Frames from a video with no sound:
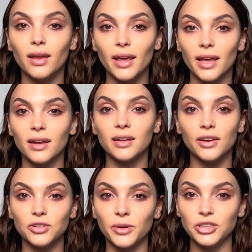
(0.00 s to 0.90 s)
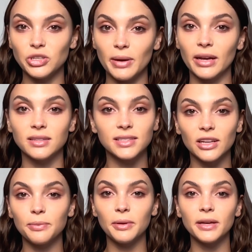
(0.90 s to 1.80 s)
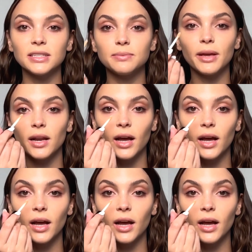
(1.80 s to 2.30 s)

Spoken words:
And here's where I do my concealer placement.